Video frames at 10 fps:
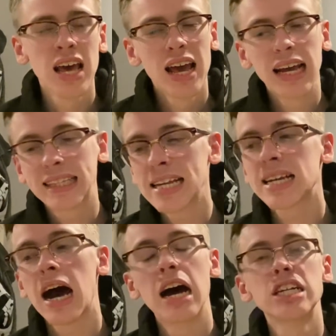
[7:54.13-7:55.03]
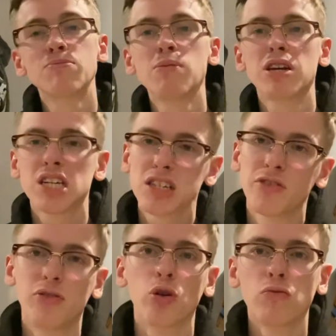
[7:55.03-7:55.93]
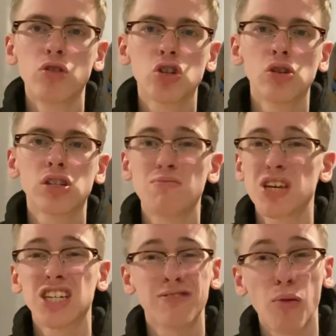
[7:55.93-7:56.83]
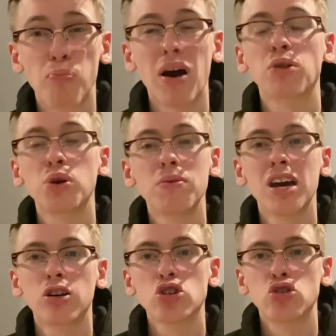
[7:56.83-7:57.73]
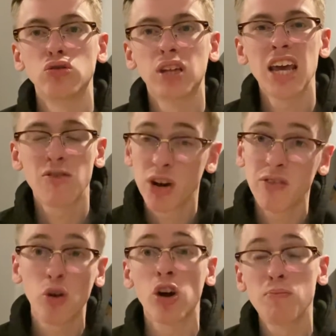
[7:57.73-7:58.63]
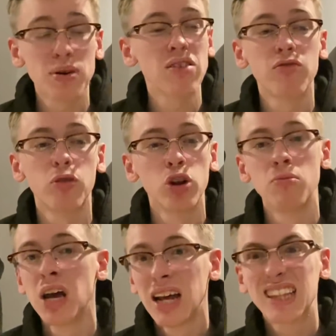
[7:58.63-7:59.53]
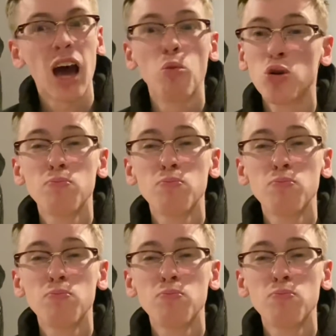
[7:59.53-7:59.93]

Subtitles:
it disheartens me because of the Fulham results and because of how bad we were on Sunday. If we'd have gone and beaten Fulham, that wouldn't